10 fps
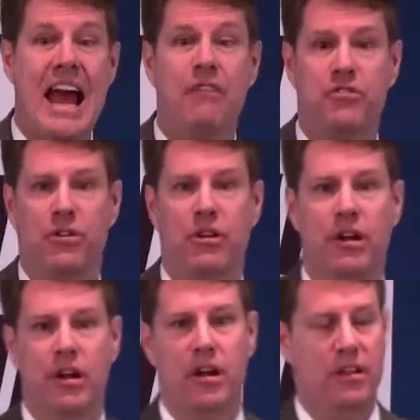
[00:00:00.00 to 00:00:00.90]
after
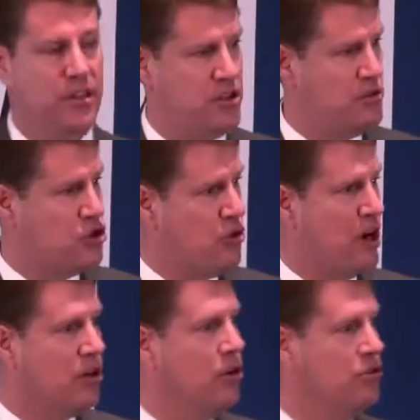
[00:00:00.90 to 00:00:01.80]
this
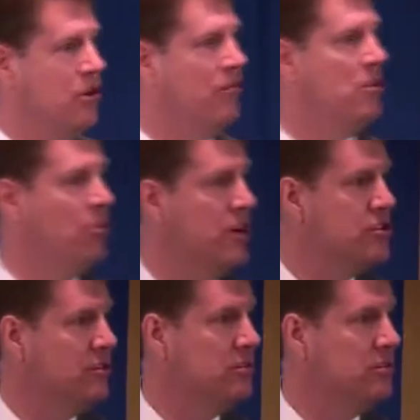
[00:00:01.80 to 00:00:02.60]
truck goes over the bridge.